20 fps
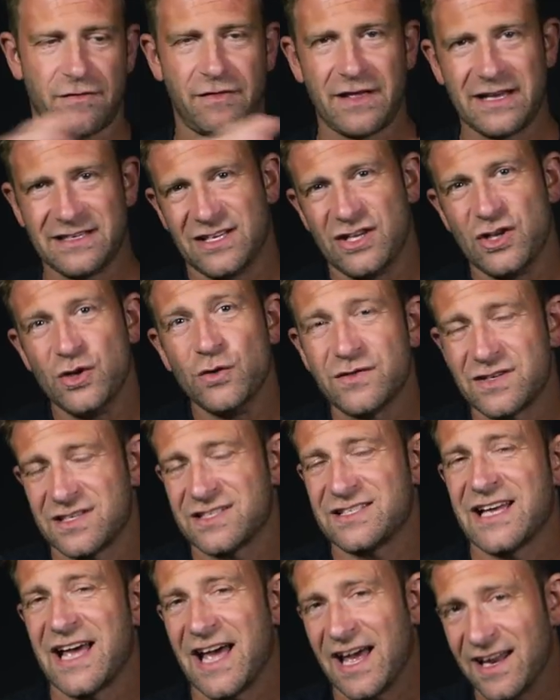the things that you
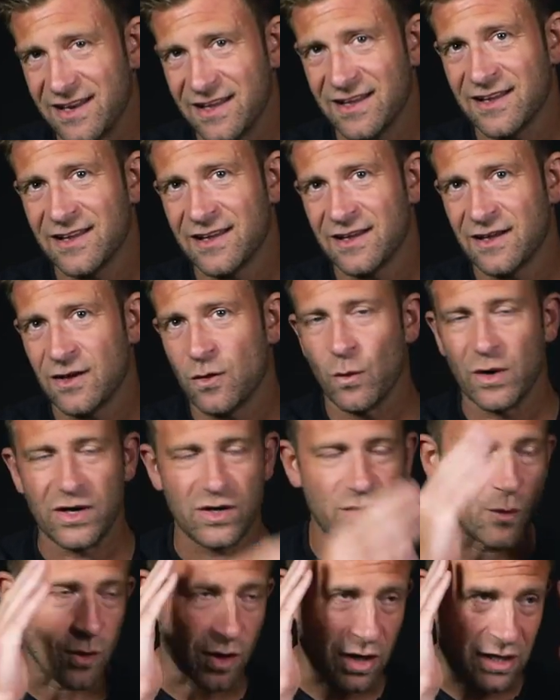said when
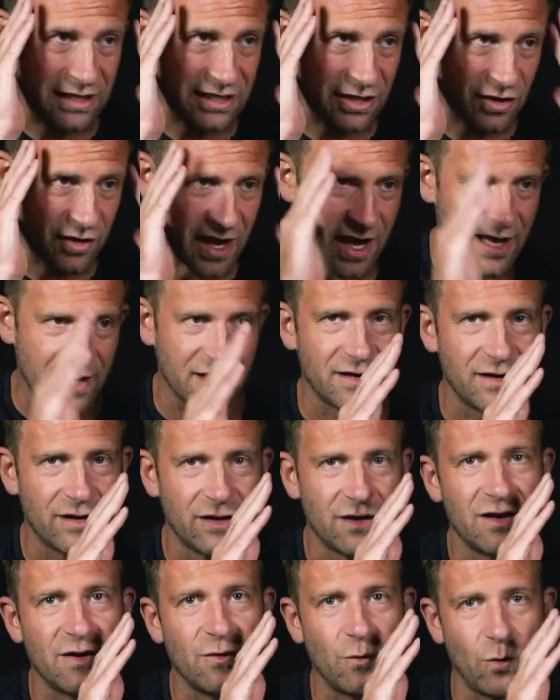you are clear-headed
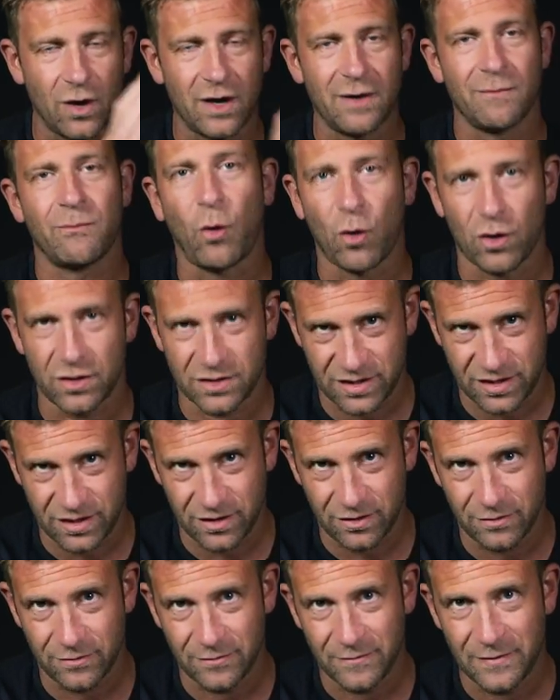were important to
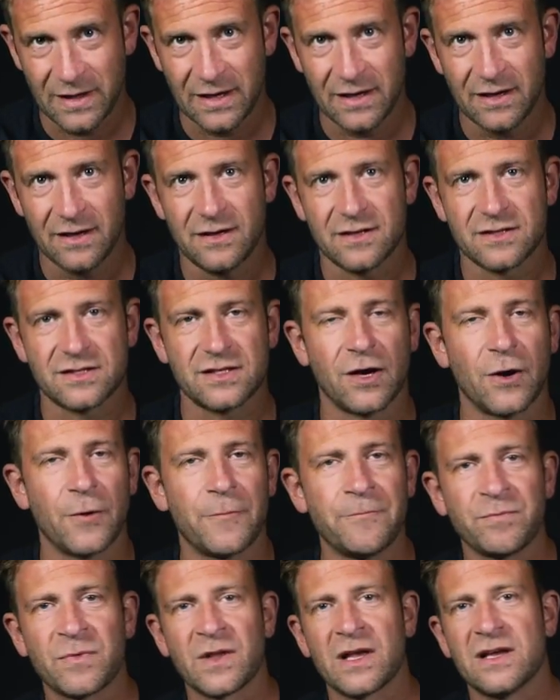you.
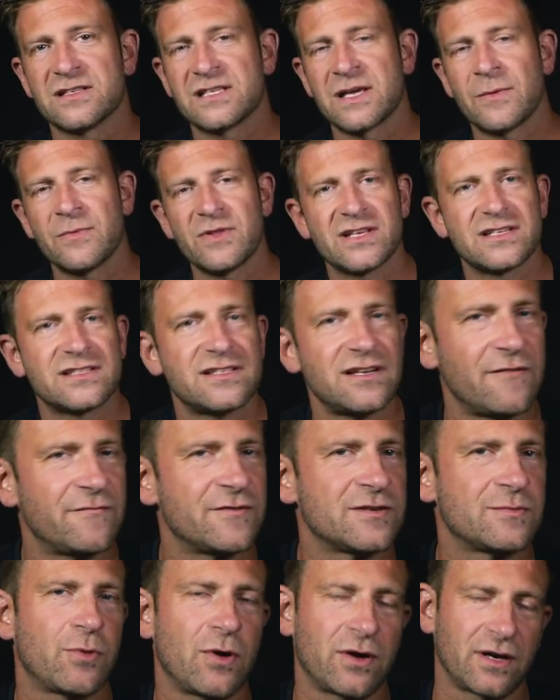So some of this
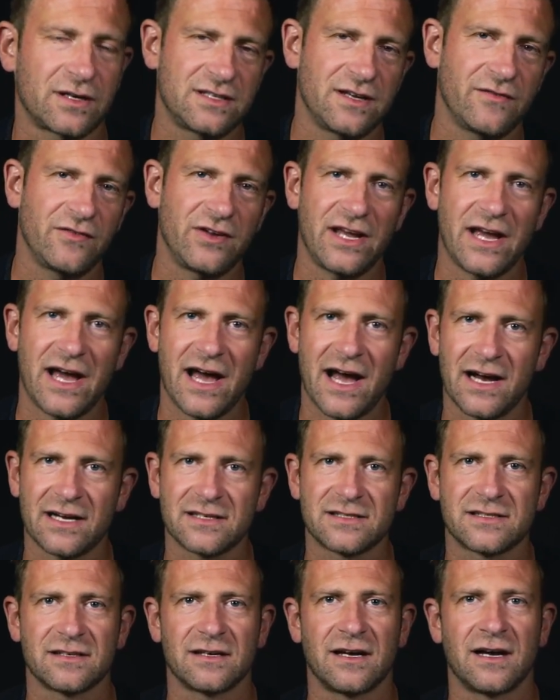stuff is productivity
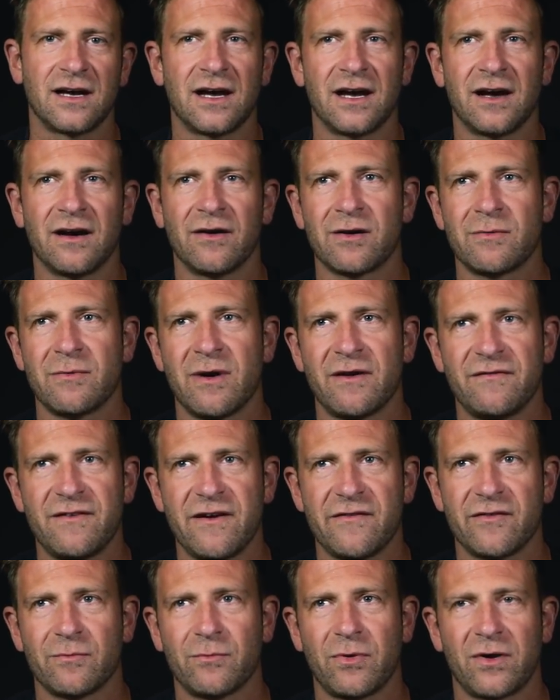hacks. Uh, one of my
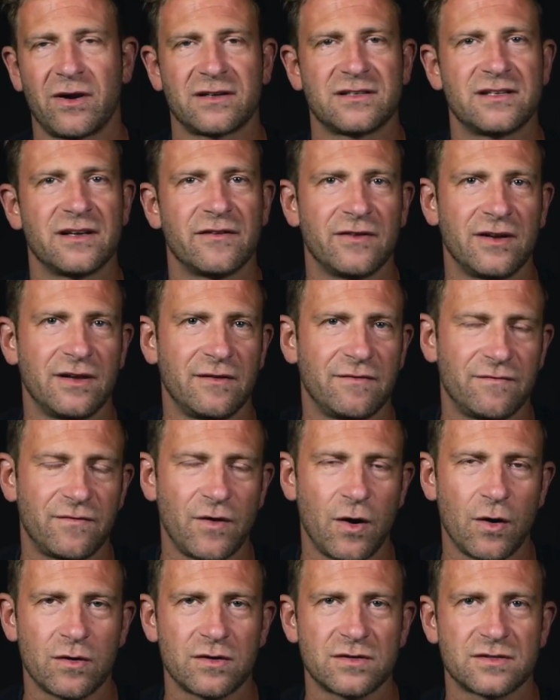favorite productivity
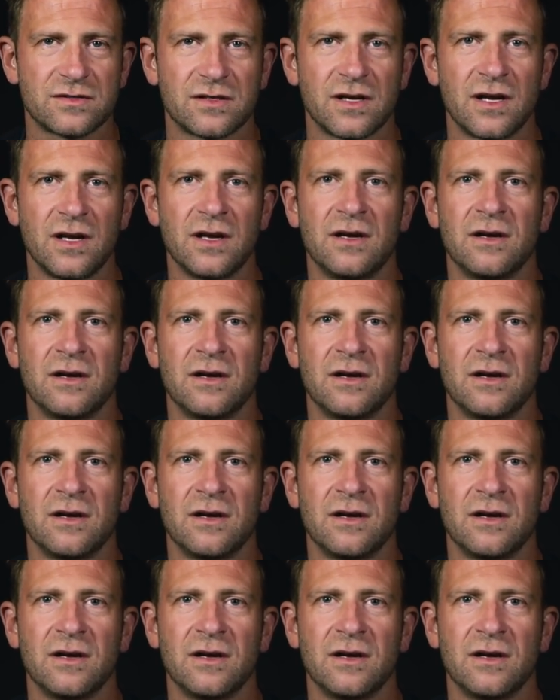folks